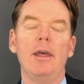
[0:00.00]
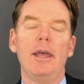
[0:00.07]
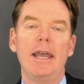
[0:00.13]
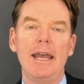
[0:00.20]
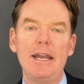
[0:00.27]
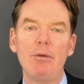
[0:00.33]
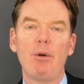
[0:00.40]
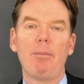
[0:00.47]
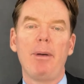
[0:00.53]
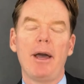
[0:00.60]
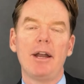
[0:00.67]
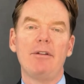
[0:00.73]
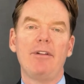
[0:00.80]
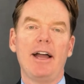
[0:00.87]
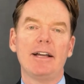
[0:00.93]
any
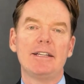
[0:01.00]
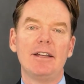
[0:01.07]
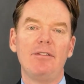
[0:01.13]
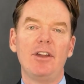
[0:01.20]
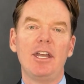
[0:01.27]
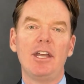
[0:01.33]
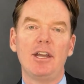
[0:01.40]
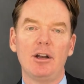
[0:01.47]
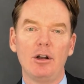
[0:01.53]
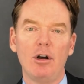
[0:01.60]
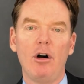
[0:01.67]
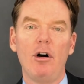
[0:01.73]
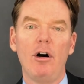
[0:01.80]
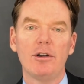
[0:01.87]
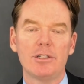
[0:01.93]
repetitive activity can
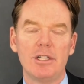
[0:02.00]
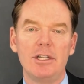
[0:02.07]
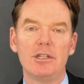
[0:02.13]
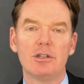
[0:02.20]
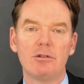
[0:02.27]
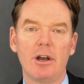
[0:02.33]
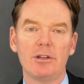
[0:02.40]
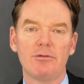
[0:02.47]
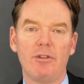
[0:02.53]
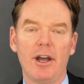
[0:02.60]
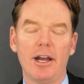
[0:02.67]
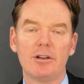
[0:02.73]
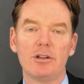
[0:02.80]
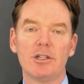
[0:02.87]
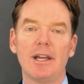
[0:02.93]
cause these stress
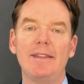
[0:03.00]
fractures,